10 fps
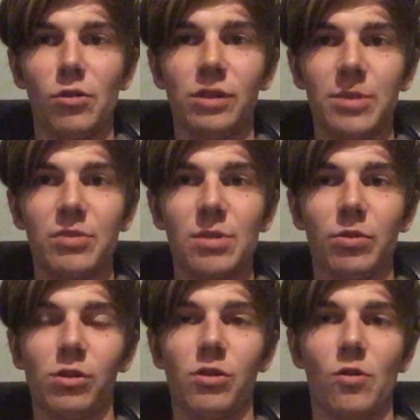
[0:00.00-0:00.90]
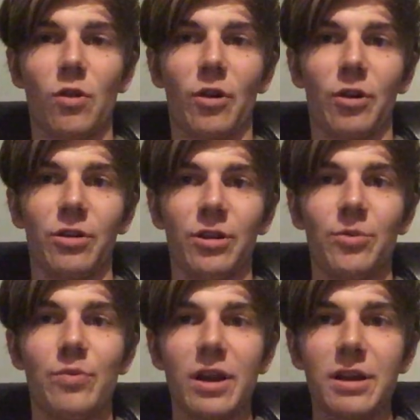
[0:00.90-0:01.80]
only people who are
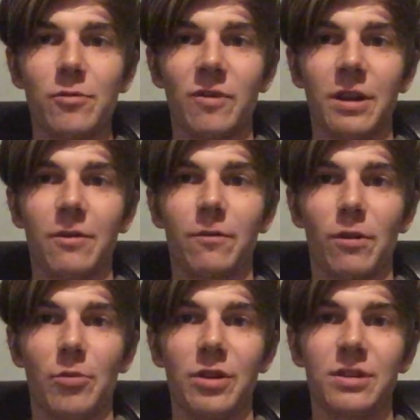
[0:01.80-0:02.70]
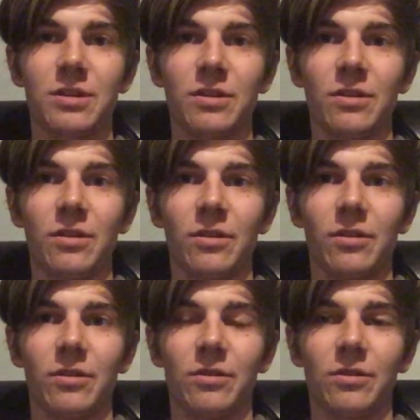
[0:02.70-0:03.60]
benefiting from it
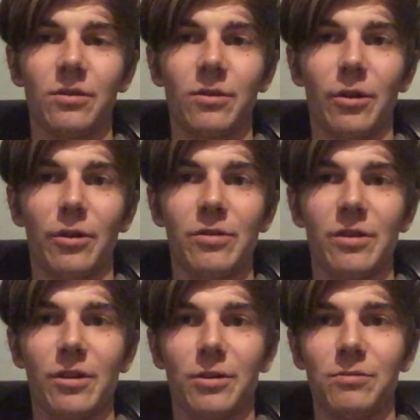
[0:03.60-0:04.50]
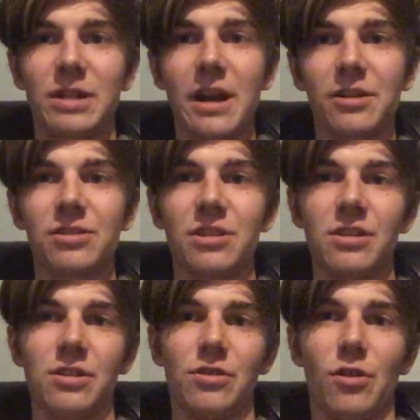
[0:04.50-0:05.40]
are the tech
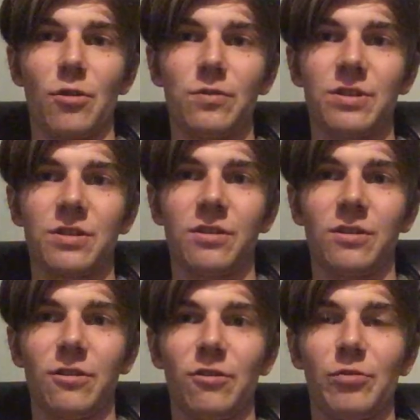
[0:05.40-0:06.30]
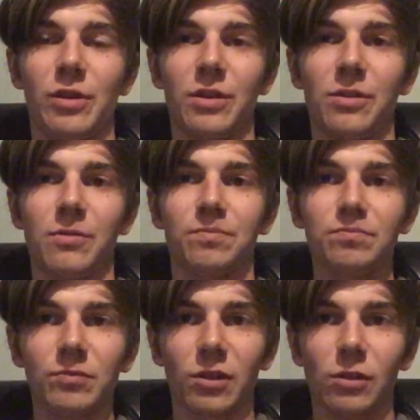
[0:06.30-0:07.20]
CEOs who've been
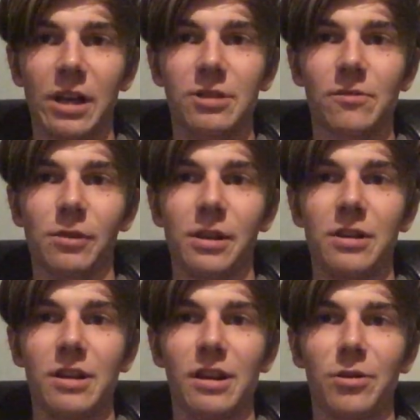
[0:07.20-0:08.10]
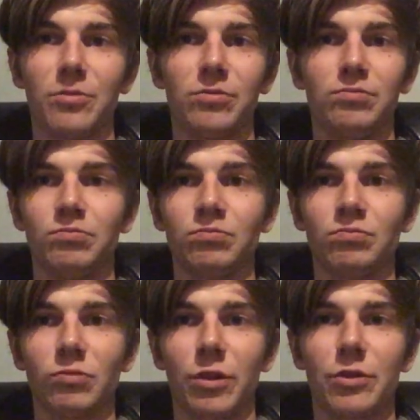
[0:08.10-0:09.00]
collectively getting
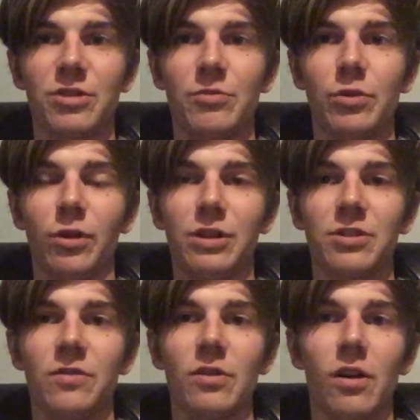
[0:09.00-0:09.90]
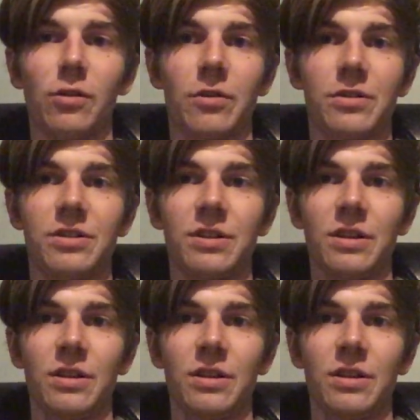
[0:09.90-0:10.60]
hundreds of billions of dollars